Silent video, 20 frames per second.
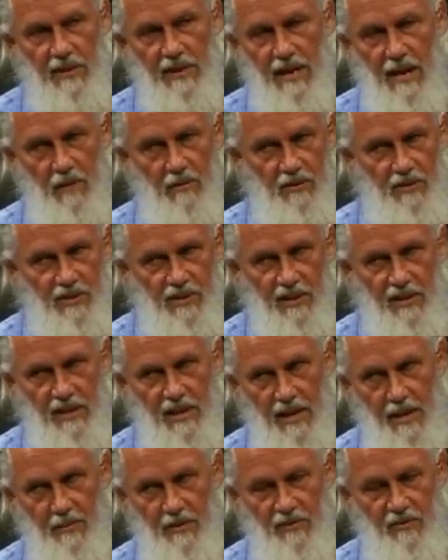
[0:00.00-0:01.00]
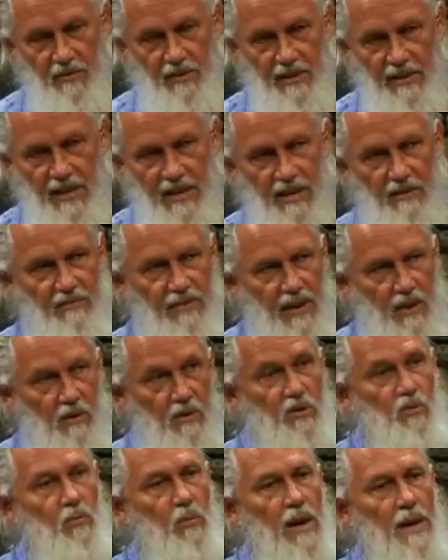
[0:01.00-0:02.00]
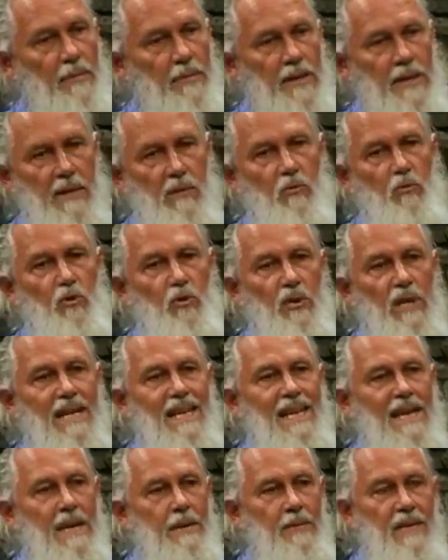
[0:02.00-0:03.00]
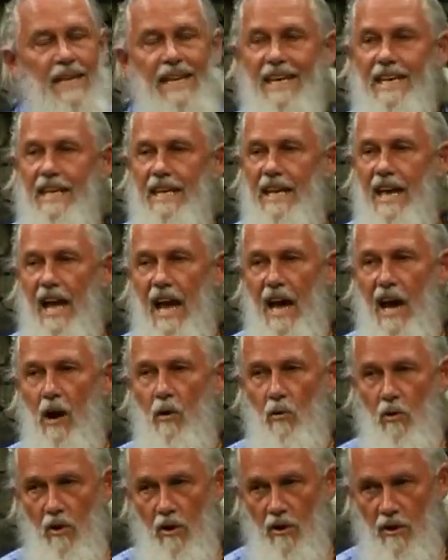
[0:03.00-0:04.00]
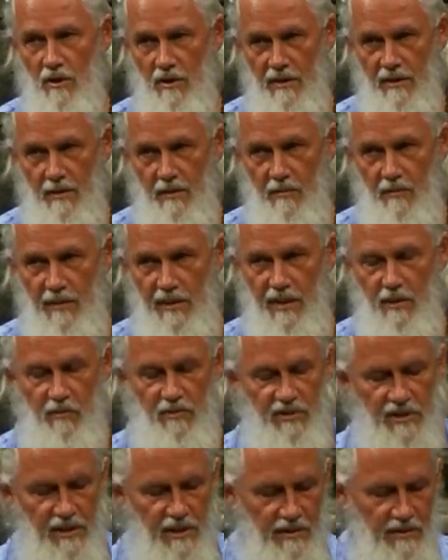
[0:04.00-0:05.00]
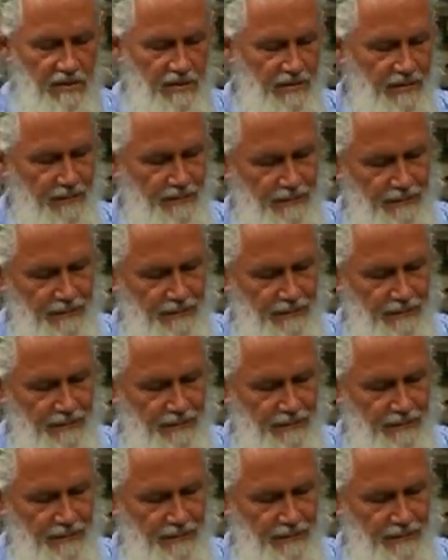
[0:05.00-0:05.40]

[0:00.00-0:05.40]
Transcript: hours to climb it, 3.5 hours. Ramana would climb it in an hour when he was younger.